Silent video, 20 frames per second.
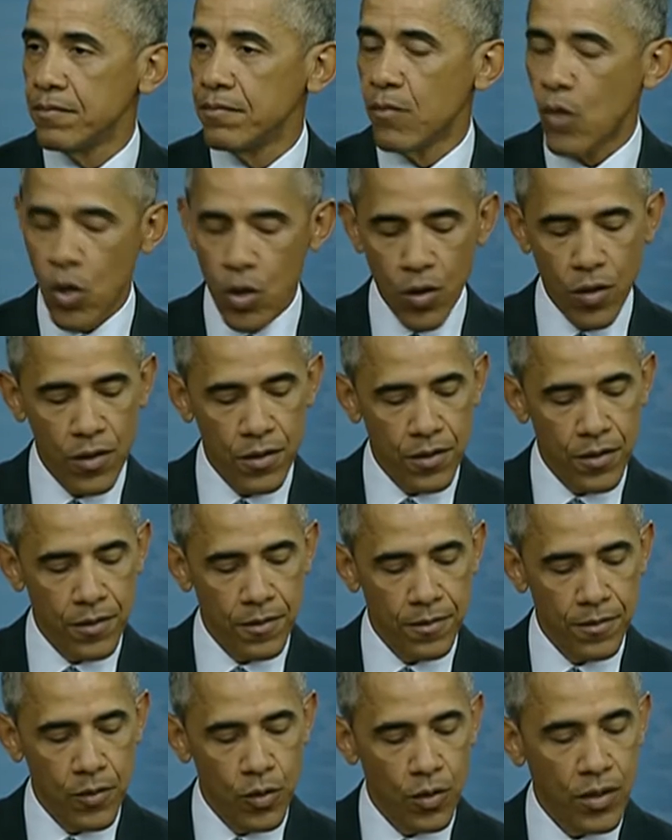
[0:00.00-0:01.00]

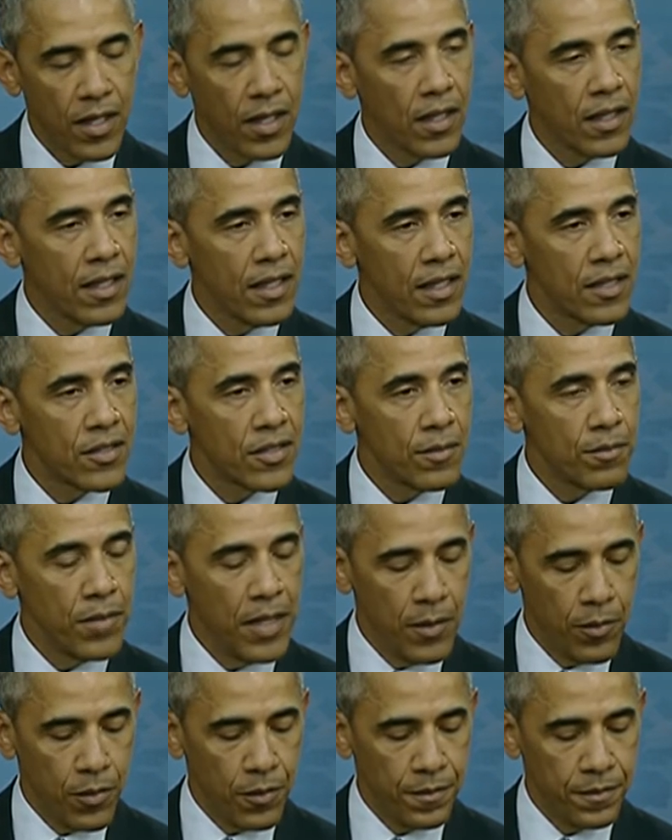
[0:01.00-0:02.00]
murderers who kill innocent
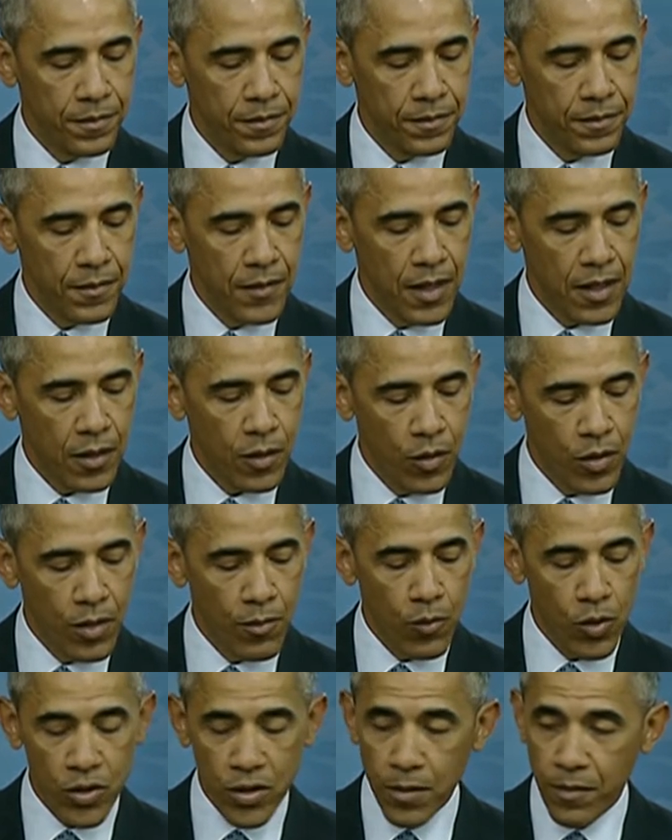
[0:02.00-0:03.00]
people,
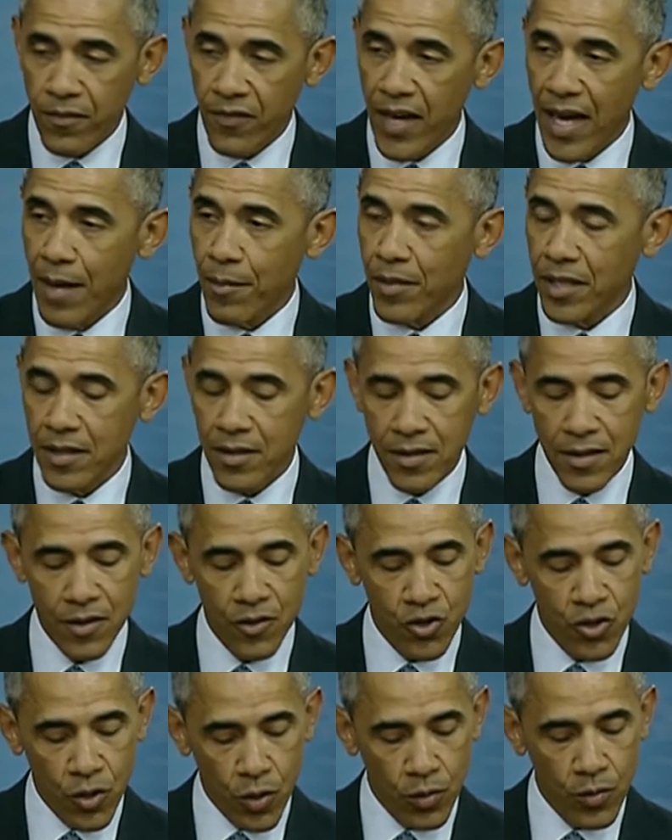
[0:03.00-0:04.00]
including Muslim families
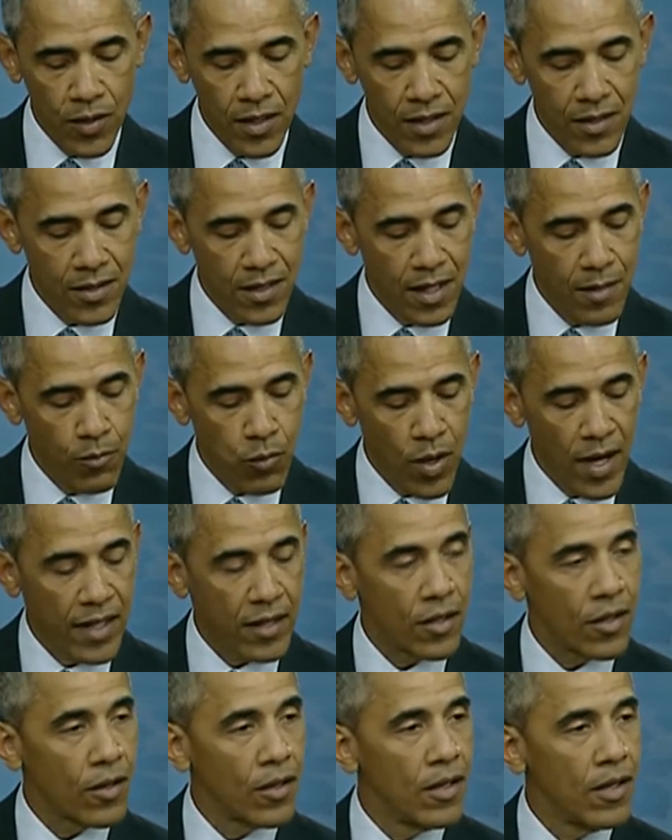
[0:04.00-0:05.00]
and children as they
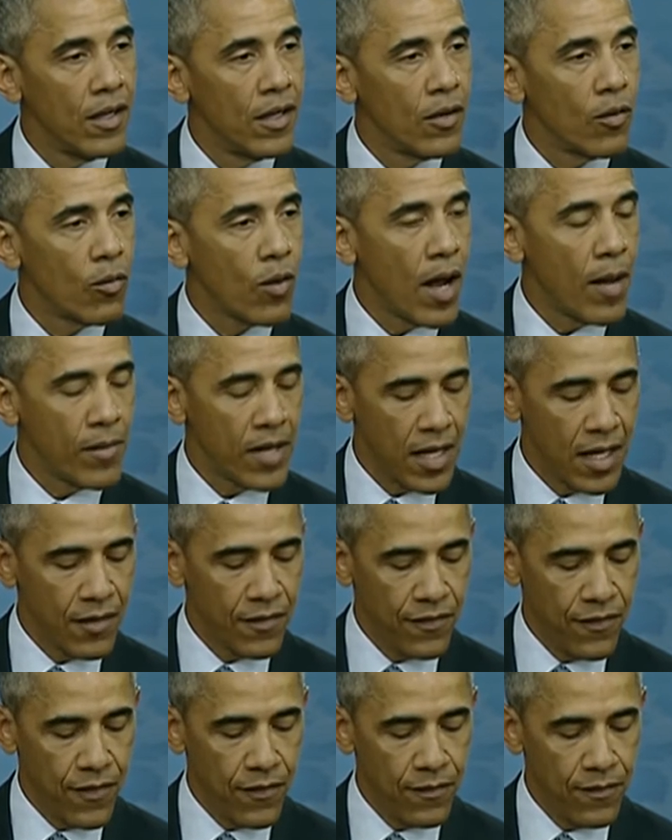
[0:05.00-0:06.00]
break their
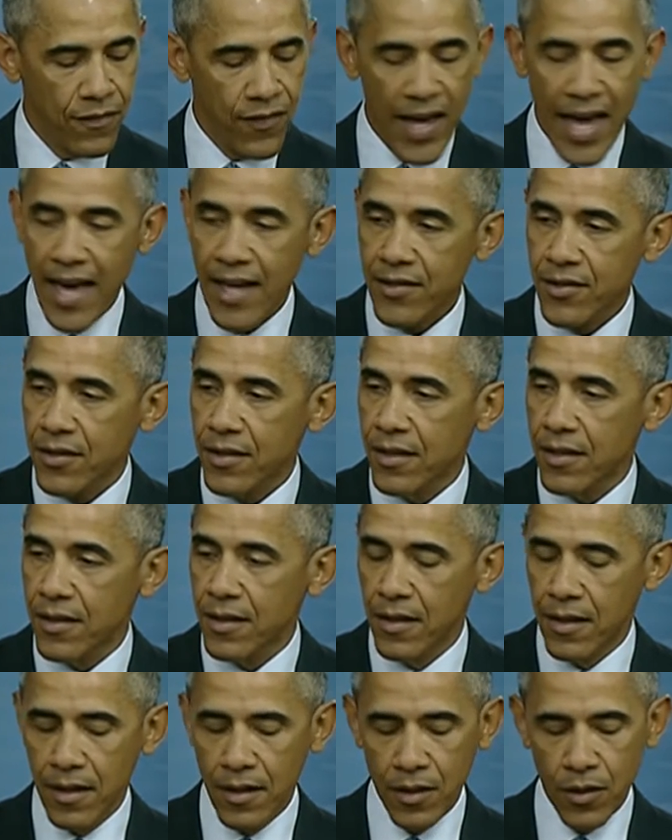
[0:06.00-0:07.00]
Ramadan fast, and
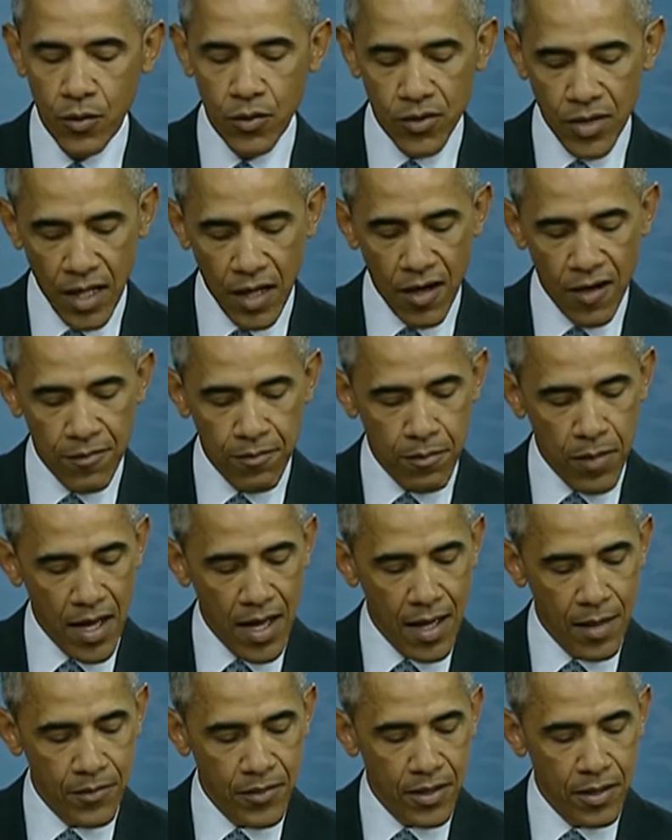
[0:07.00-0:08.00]
who set off
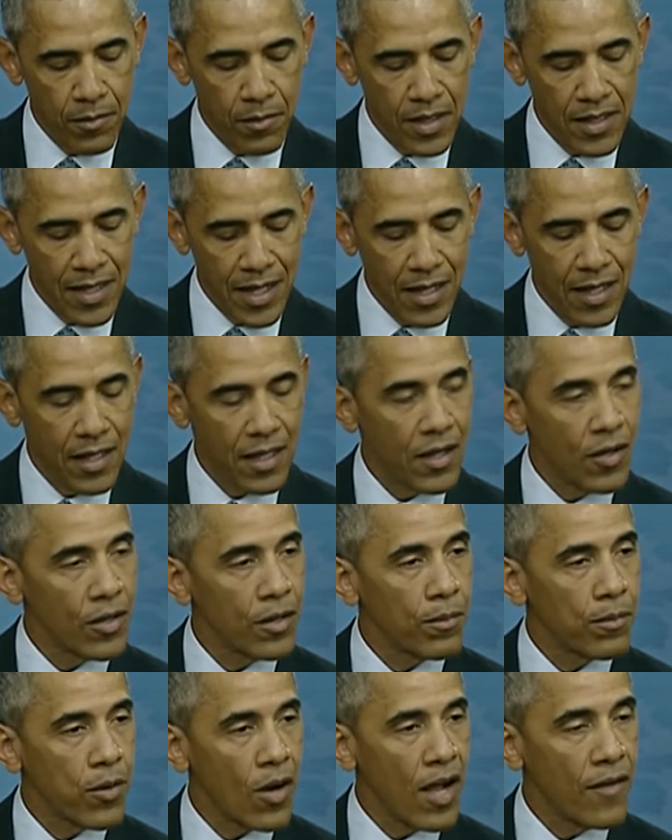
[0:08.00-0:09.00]
bombs in Medina near
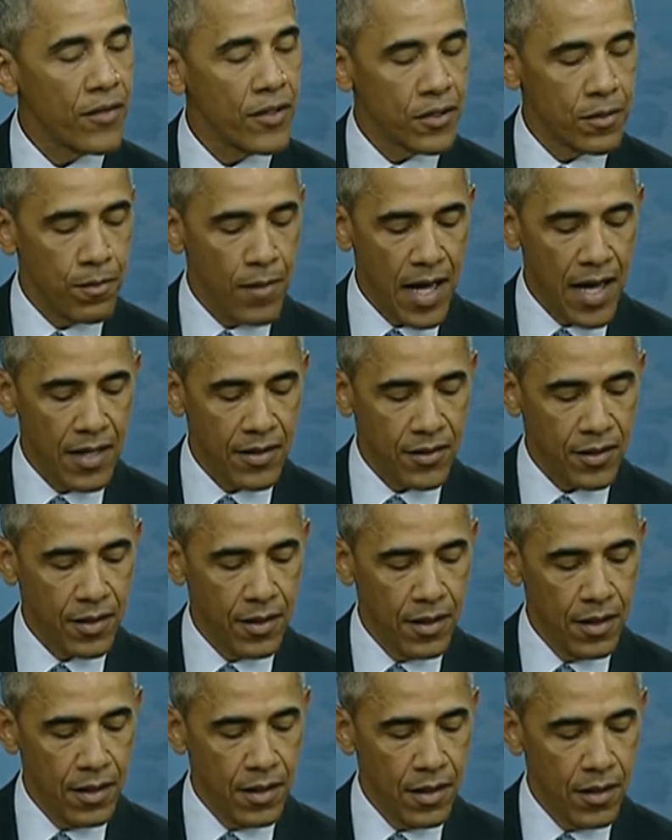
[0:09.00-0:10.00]
the Prophet's Mosque,
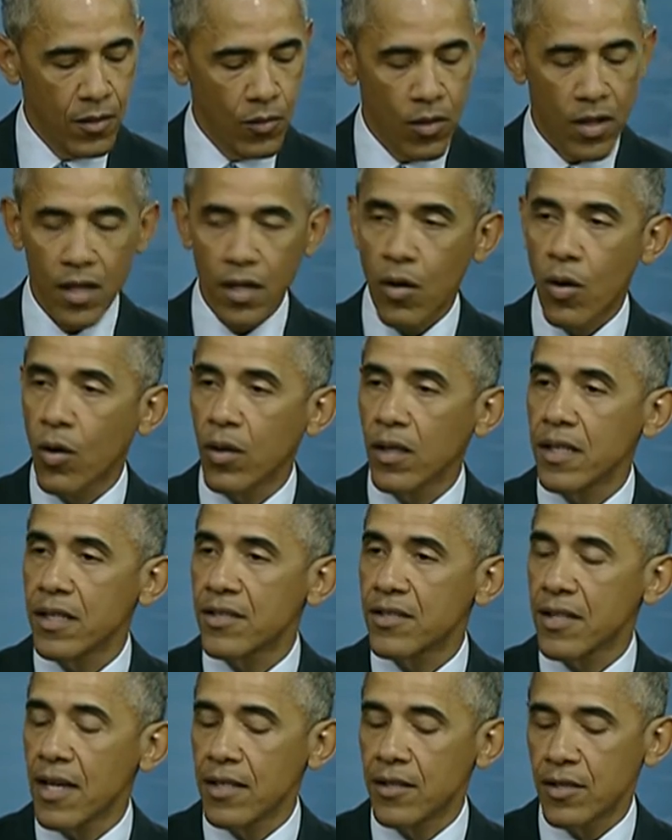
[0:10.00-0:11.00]
one of the
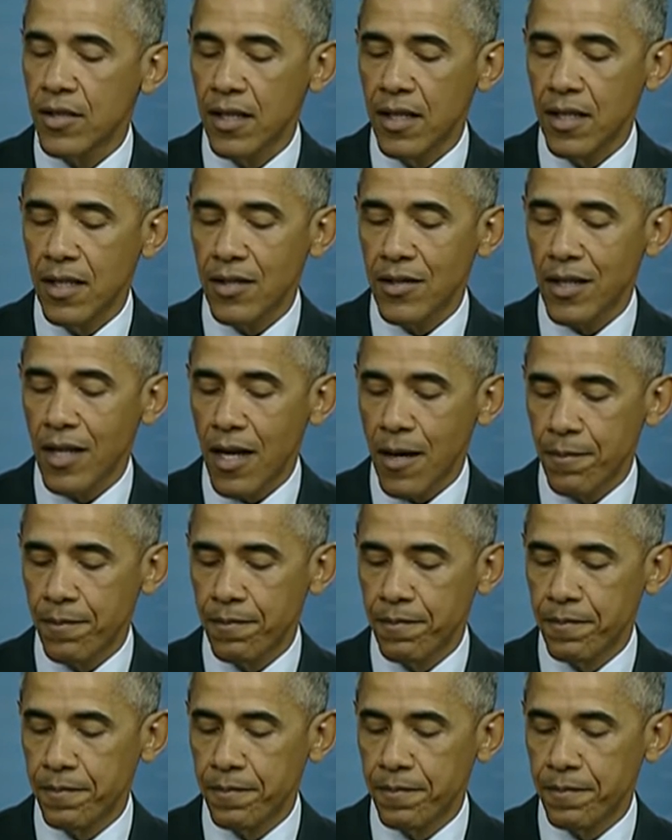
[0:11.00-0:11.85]
holiest sites in Islam.